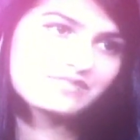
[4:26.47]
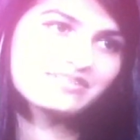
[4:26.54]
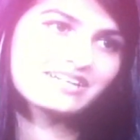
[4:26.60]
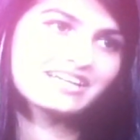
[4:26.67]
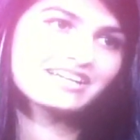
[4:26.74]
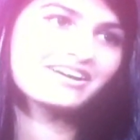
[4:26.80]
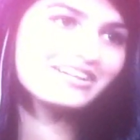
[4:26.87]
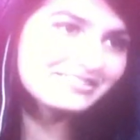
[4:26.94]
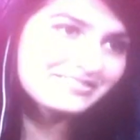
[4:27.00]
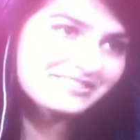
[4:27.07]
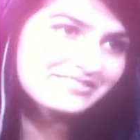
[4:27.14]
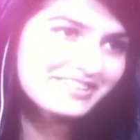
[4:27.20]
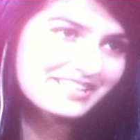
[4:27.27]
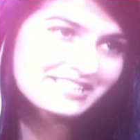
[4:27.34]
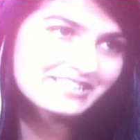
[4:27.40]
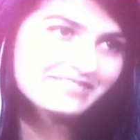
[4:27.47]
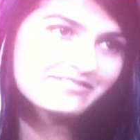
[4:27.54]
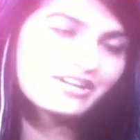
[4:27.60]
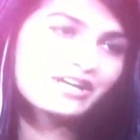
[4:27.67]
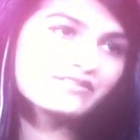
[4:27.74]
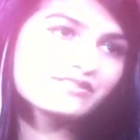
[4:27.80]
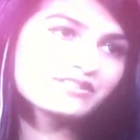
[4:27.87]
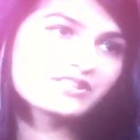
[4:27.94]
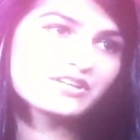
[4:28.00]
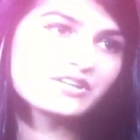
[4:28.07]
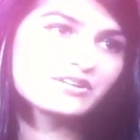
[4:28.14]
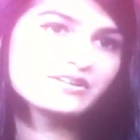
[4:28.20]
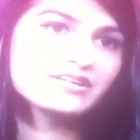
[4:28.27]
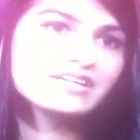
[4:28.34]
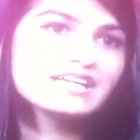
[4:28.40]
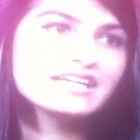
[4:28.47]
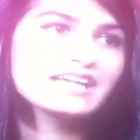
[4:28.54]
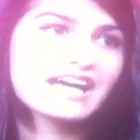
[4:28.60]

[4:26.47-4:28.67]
She's been getting all of her friends involved, so